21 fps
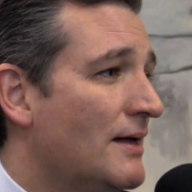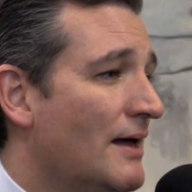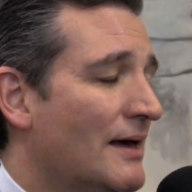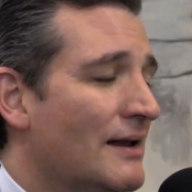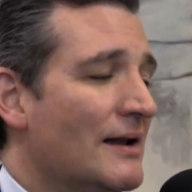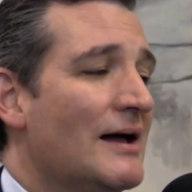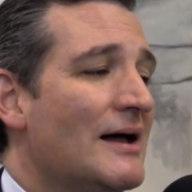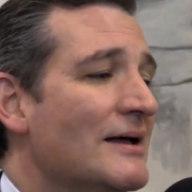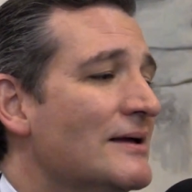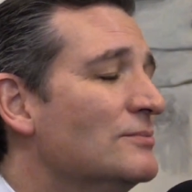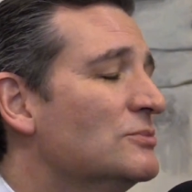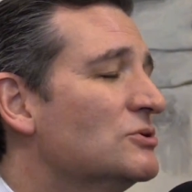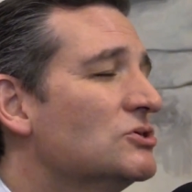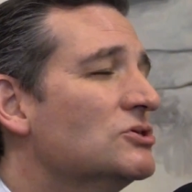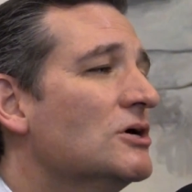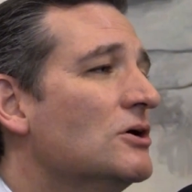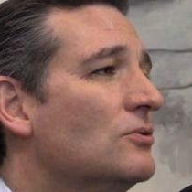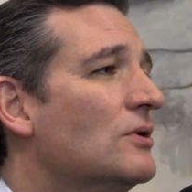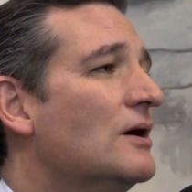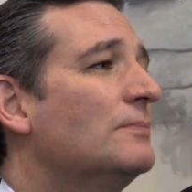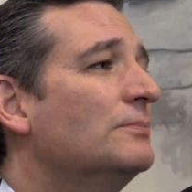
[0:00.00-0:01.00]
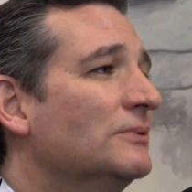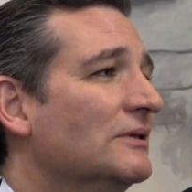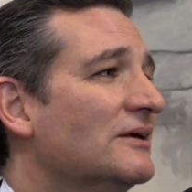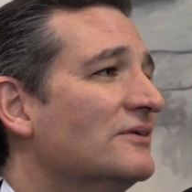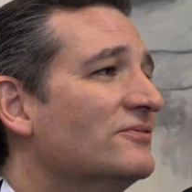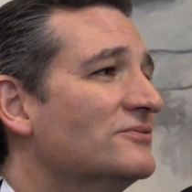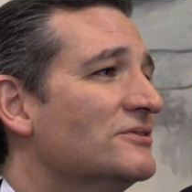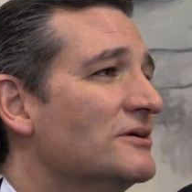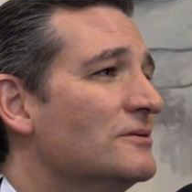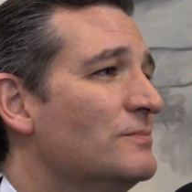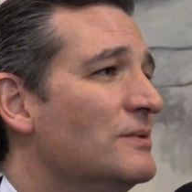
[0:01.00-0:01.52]
and I am so
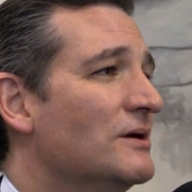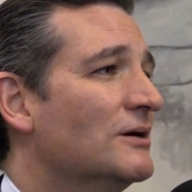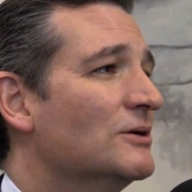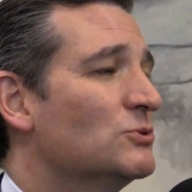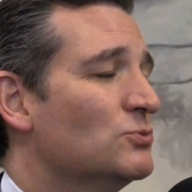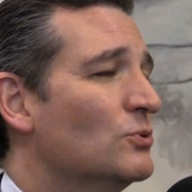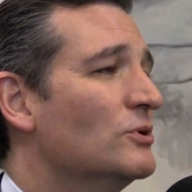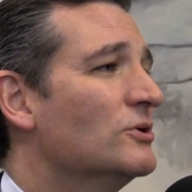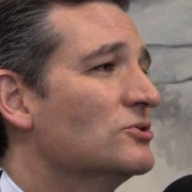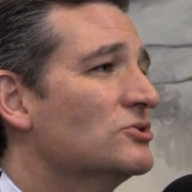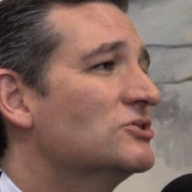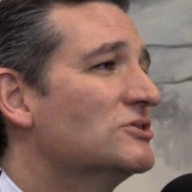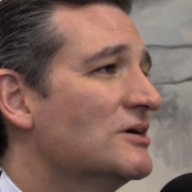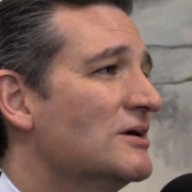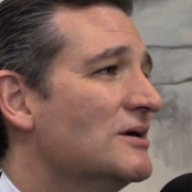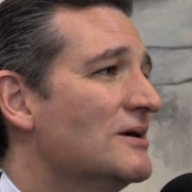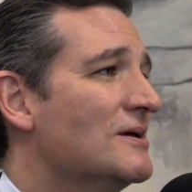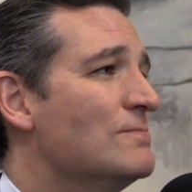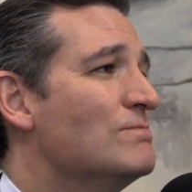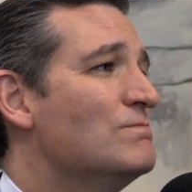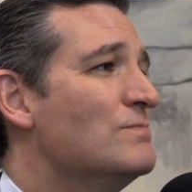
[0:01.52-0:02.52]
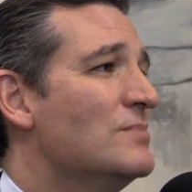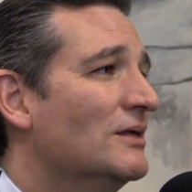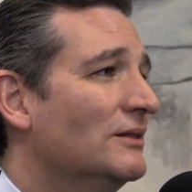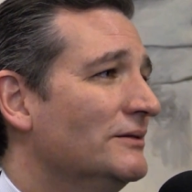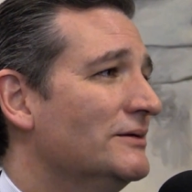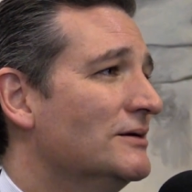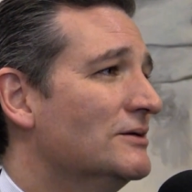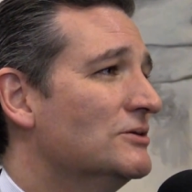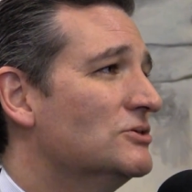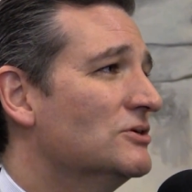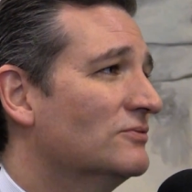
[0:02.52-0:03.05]
uplifted because we're seeing
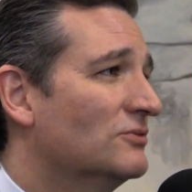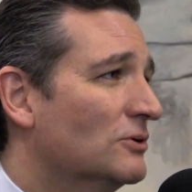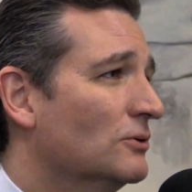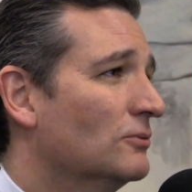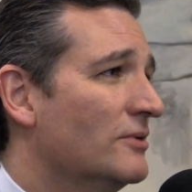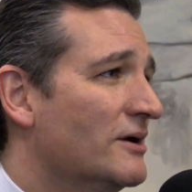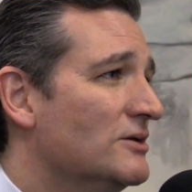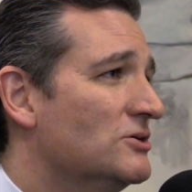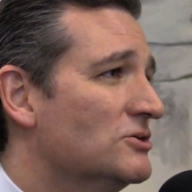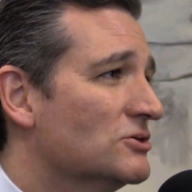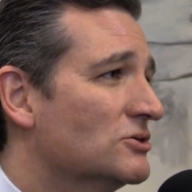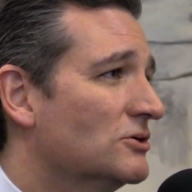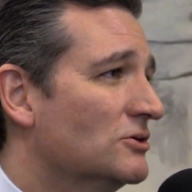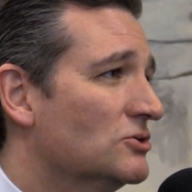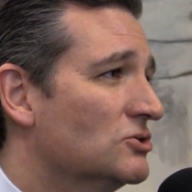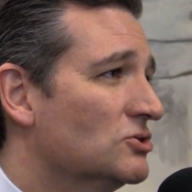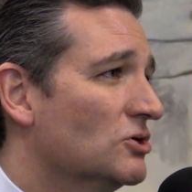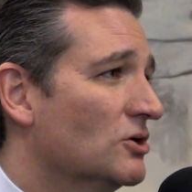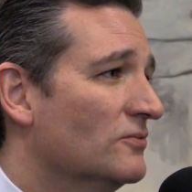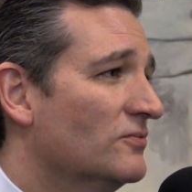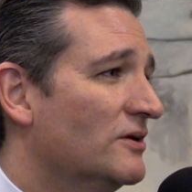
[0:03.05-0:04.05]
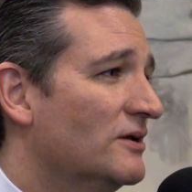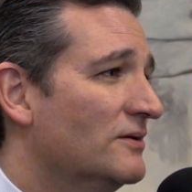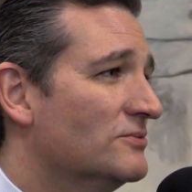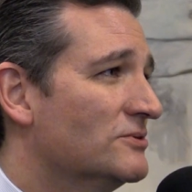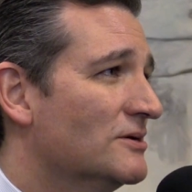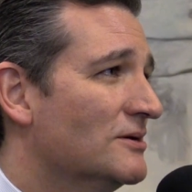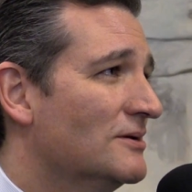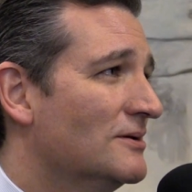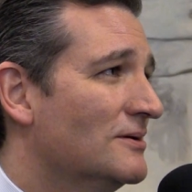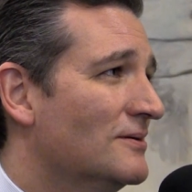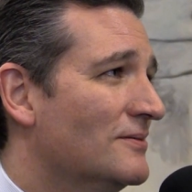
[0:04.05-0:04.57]
millions of courageous
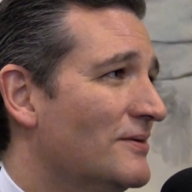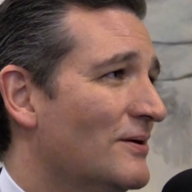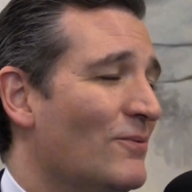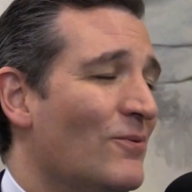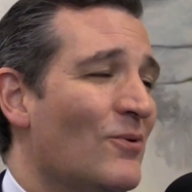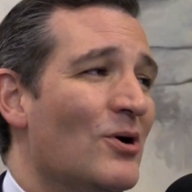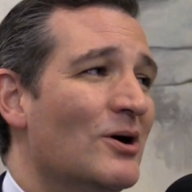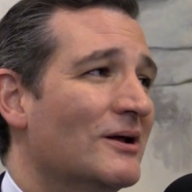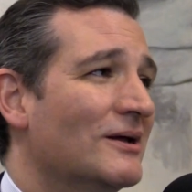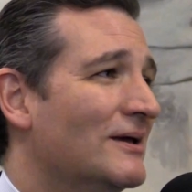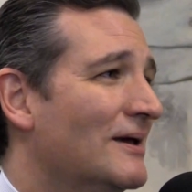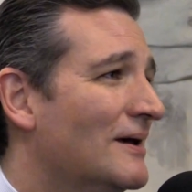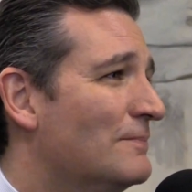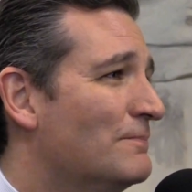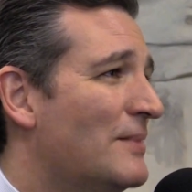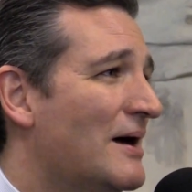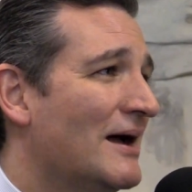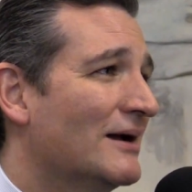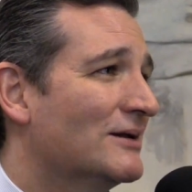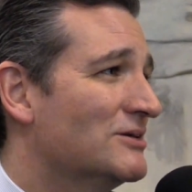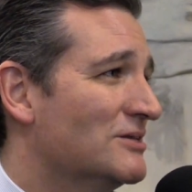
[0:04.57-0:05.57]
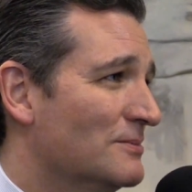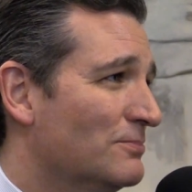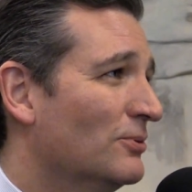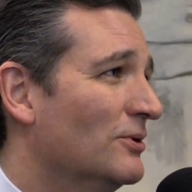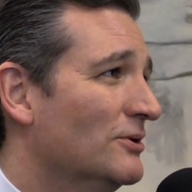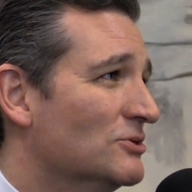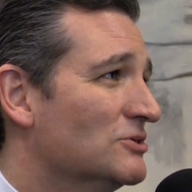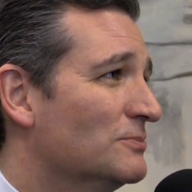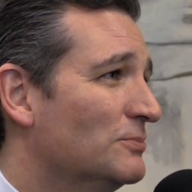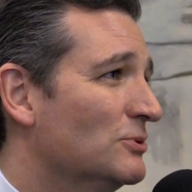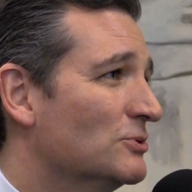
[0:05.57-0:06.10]
conservatives that want to get back to the
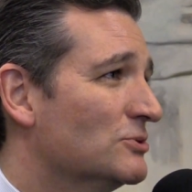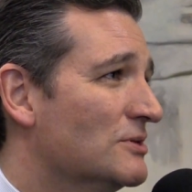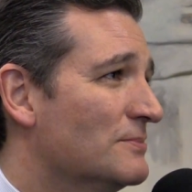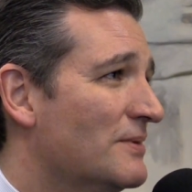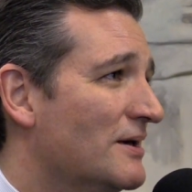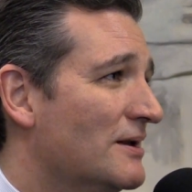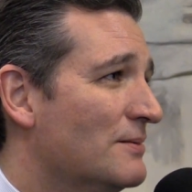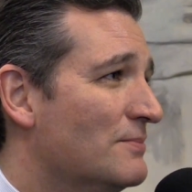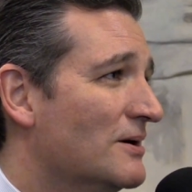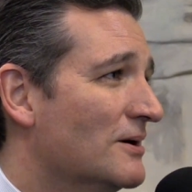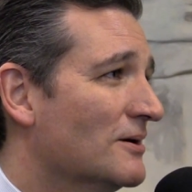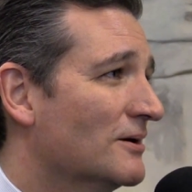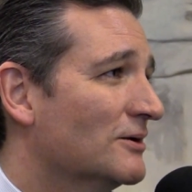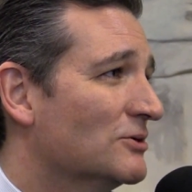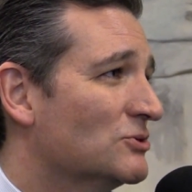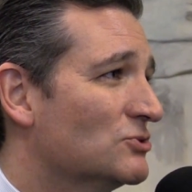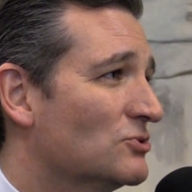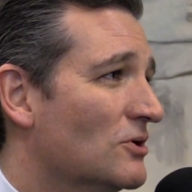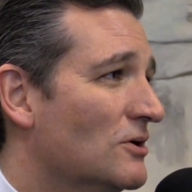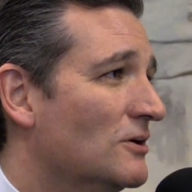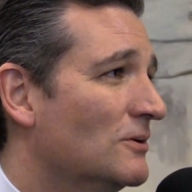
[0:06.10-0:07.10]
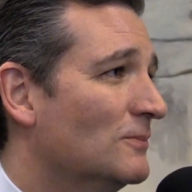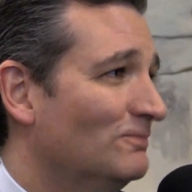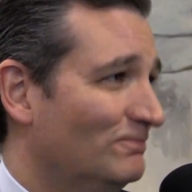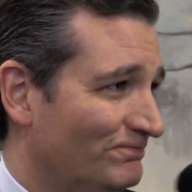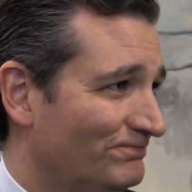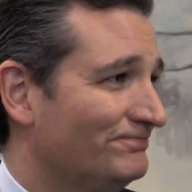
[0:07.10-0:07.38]
principles that made America strong.